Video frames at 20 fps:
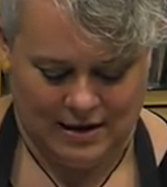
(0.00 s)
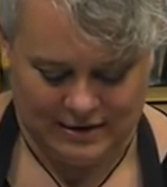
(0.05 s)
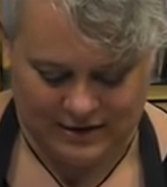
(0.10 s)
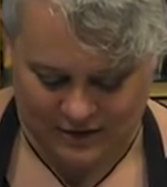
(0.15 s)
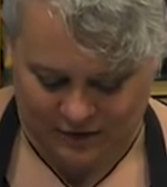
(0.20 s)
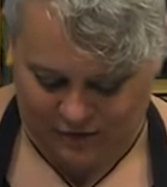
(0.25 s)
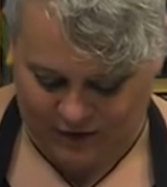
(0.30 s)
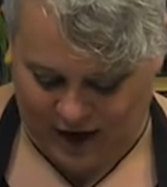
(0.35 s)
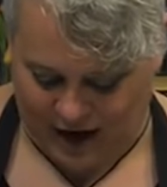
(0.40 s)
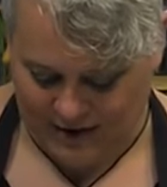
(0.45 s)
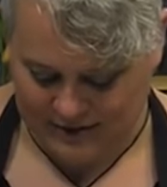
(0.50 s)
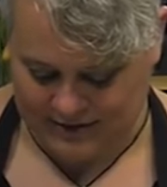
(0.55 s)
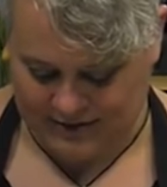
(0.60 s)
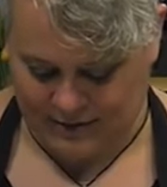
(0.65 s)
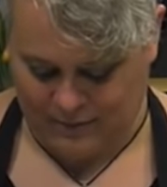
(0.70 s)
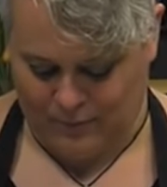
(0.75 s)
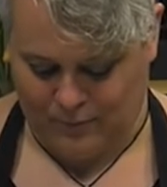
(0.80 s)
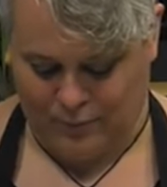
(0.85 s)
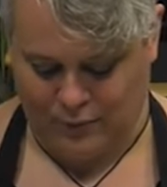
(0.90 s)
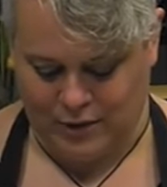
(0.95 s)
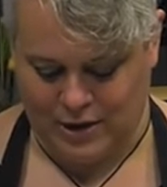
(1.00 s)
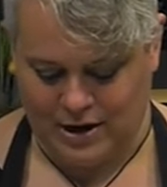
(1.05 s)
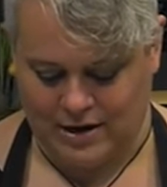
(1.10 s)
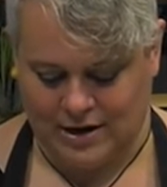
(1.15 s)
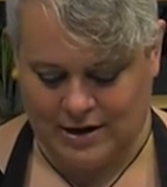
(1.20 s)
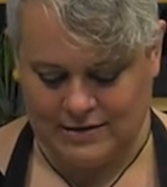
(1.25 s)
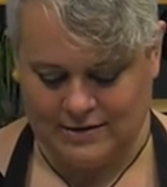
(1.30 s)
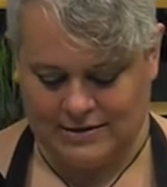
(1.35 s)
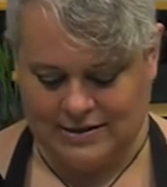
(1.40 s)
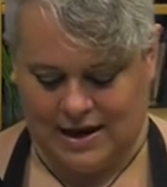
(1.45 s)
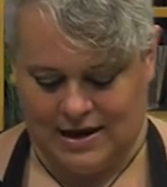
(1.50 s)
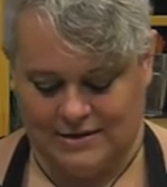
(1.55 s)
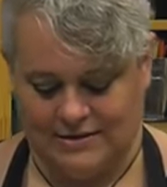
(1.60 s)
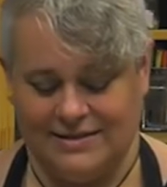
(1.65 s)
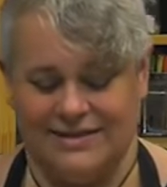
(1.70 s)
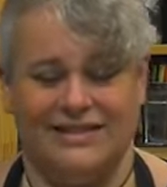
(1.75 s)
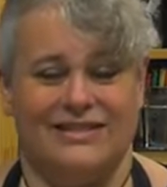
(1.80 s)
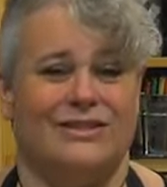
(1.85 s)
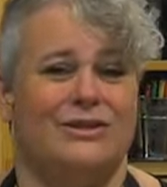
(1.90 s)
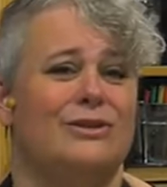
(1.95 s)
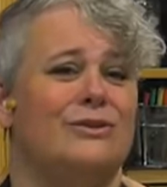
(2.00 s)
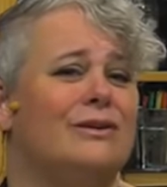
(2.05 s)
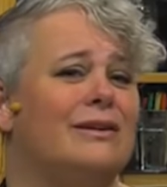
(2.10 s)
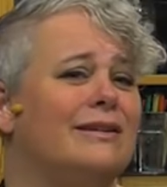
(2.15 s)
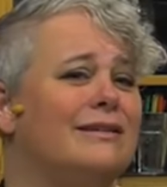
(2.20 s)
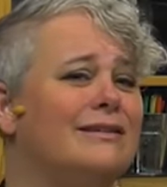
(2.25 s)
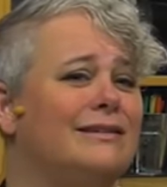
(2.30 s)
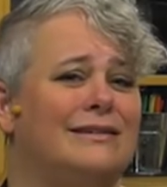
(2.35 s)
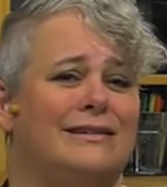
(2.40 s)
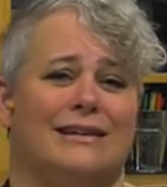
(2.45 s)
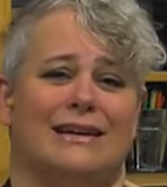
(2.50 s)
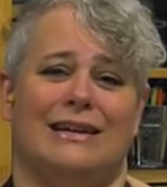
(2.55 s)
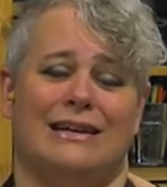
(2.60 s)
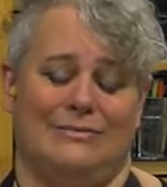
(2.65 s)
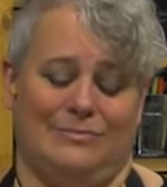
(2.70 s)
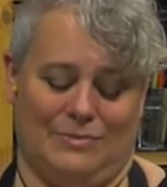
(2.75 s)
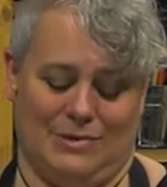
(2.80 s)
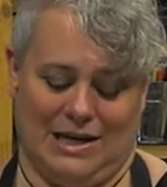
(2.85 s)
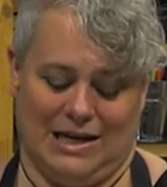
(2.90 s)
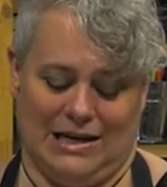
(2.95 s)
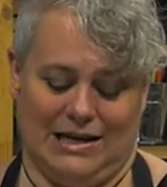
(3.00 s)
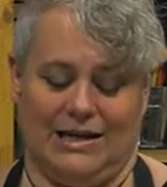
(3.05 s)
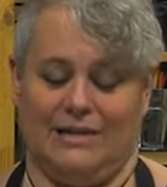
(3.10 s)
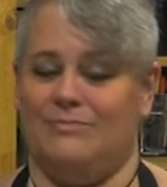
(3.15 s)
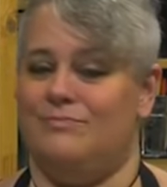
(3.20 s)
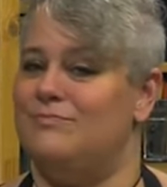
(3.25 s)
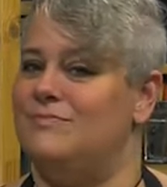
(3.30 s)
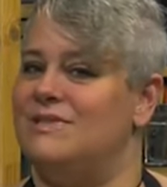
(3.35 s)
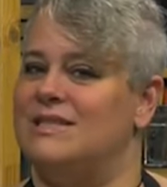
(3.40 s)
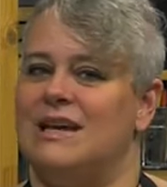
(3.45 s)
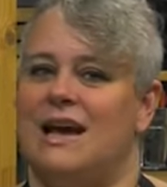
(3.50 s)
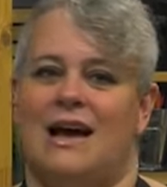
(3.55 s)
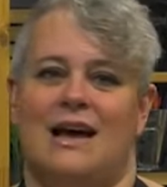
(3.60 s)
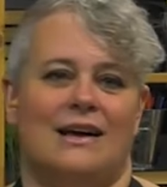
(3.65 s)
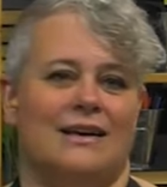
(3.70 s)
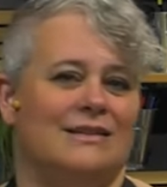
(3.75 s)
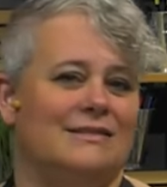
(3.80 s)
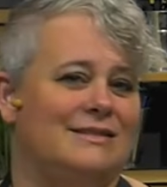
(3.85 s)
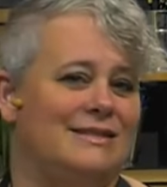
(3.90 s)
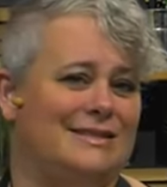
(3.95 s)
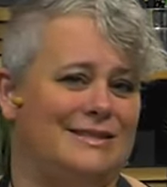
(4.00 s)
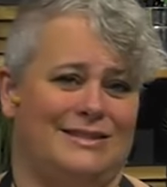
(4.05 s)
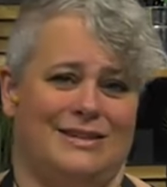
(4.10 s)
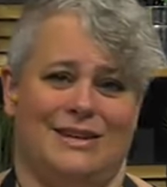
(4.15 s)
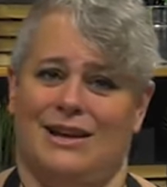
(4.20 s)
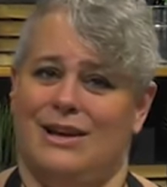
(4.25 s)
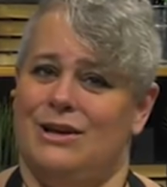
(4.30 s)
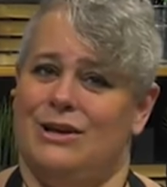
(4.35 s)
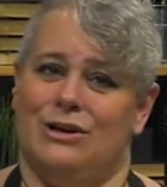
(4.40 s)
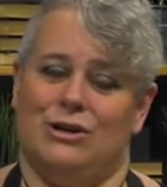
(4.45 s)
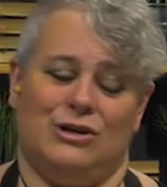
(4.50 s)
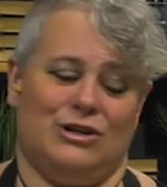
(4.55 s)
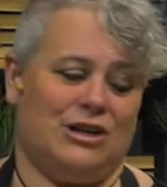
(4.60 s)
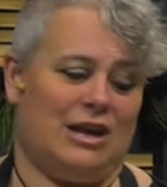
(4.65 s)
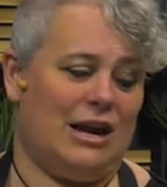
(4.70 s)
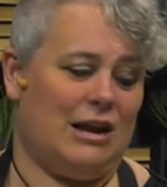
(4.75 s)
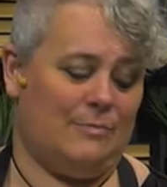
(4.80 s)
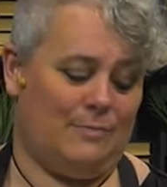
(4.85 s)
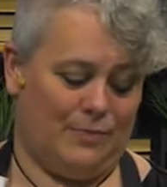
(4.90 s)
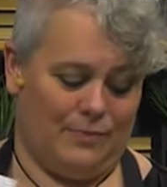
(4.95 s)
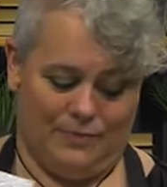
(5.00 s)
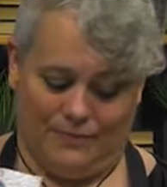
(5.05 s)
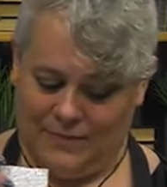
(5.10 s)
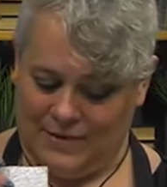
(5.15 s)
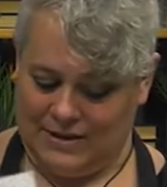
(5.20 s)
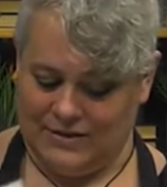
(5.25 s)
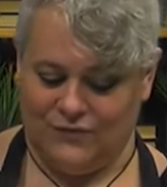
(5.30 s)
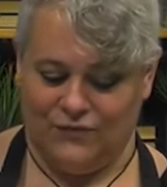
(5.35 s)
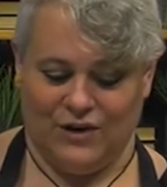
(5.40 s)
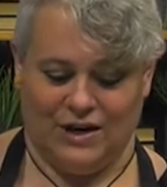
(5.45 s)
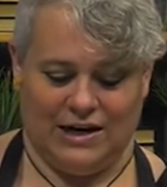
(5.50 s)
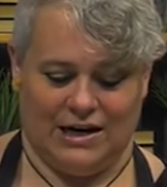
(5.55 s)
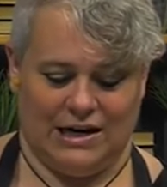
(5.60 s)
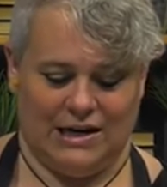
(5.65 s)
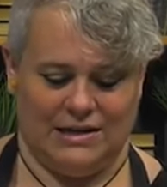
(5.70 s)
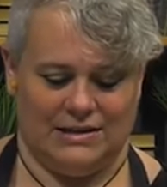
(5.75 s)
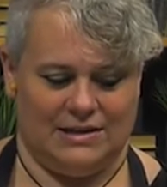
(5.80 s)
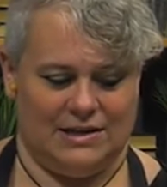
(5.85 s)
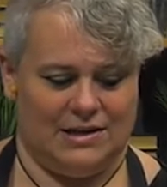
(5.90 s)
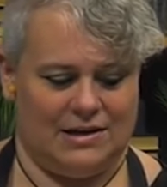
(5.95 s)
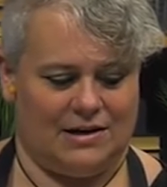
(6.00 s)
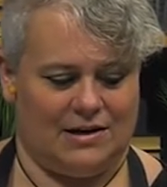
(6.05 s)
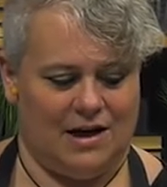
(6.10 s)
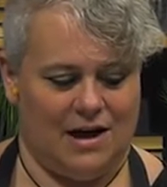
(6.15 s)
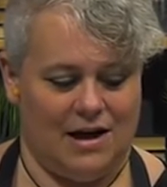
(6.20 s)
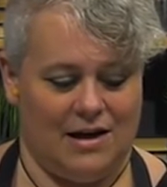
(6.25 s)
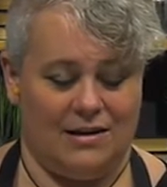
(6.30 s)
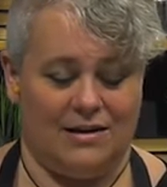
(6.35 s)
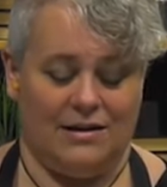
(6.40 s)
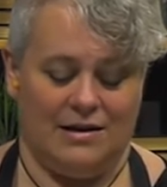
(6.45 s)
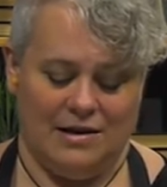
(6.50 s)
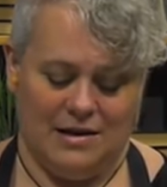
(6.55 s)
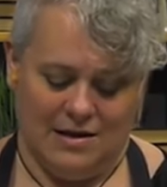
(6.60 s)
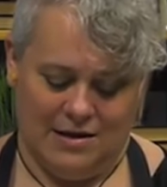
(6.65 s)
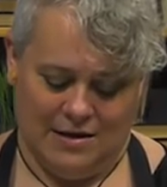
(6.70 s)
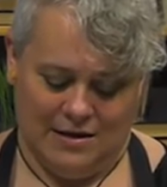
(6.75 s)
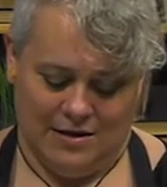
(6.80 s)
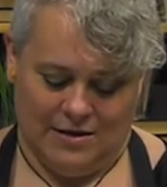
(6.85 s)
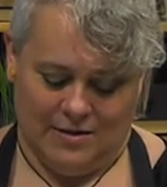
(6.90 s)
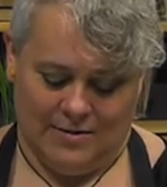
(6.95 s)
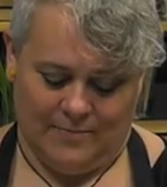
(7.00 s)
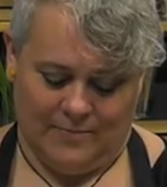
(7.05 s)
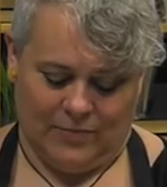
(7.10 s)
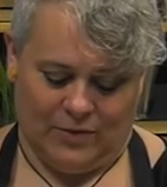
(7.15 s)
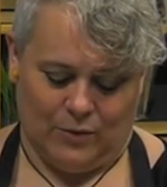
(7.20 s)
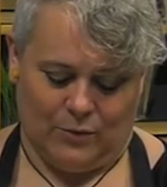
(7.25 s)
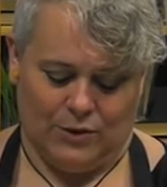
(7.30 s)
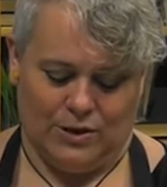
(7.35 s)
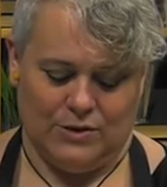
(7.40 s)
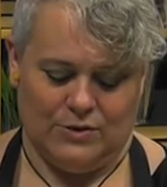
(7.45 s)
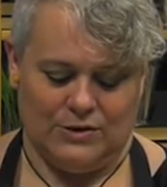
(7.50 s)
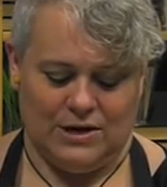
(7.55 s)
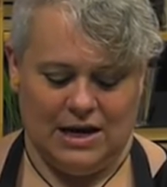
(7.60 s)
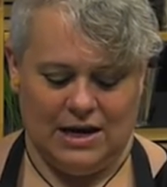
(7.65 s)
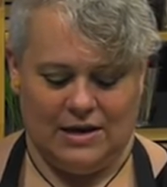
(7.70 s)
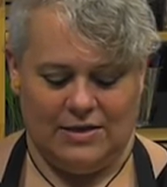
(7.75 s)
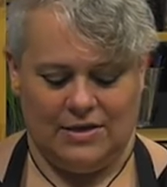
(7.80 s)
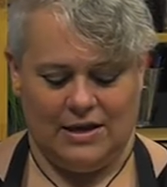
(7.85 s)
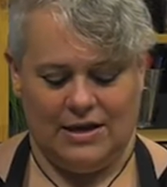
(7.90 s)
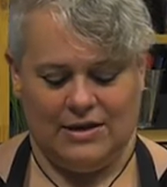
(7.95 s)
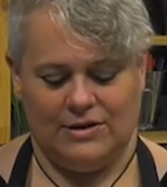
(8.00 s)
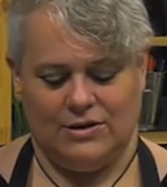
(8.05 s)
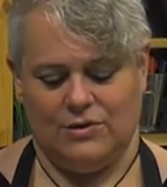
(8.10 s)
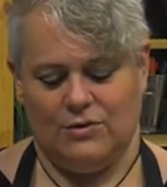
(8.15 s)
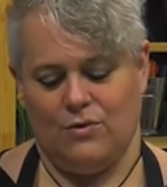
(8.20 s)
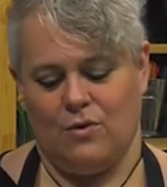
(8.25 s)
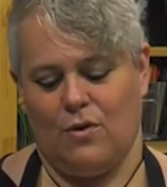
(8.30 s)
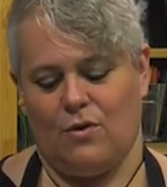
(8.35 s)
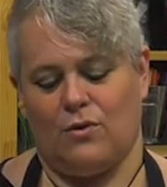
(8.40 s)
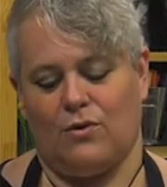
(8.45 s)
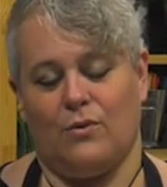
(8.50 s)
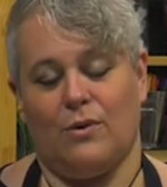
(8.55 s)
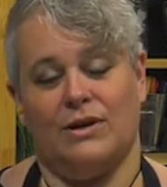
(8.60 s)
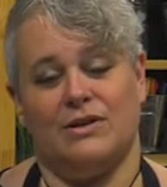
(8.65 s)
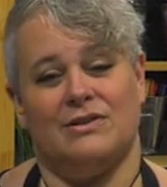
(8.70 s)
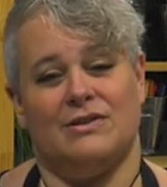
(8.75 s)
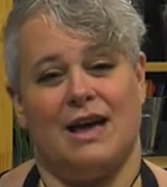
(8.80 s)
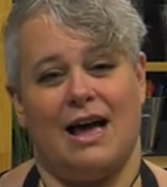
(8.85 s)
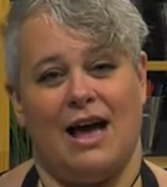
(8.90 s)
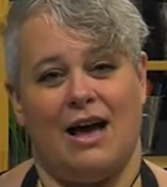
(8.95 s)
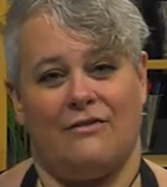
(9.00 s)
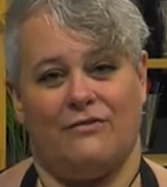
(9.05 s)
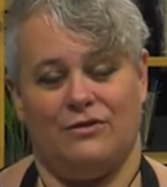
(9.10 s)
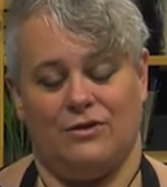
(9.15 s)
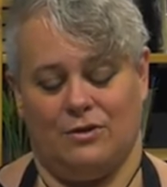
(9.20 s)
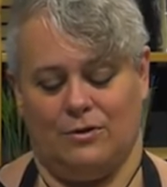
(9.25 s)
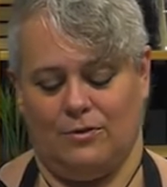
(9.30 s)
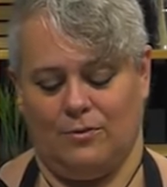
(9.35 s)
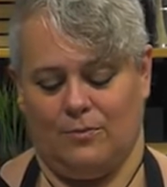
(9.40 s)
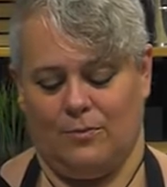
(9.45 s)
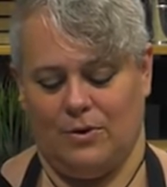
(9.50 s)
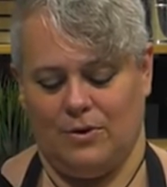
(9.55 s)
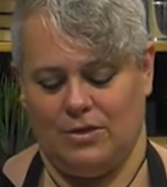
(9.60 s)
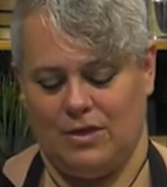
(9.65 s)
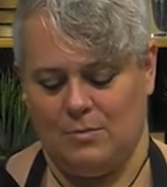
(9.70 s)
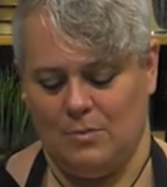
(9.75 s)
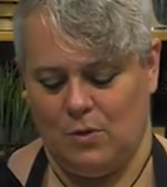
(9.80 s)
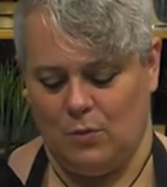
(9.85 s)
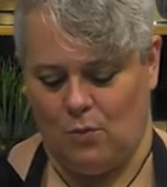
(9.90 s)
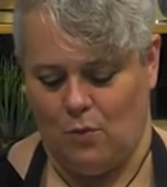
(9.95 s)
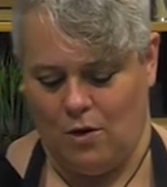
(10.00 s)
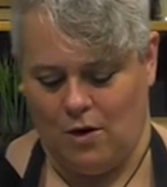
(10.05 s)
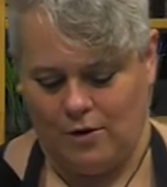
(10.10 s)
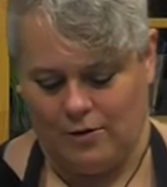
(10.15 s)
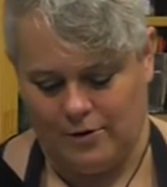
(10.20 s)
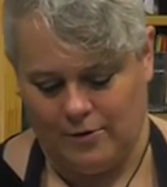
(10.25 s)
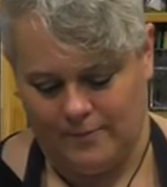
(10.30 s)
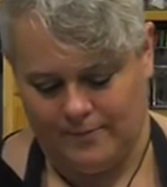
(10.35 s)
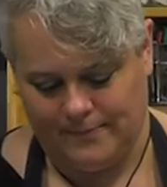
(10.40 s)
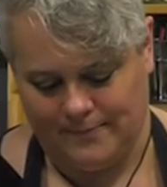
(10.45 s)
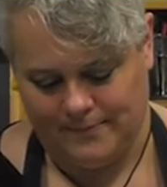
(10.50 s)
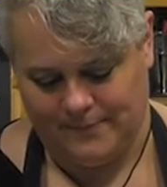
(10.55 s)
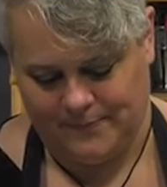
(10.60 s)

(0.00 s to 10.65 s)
is I've got some pre-cut sizes. You can cut any size, shape. It's very easy to cut. When you take these, you are going to have to put them in water.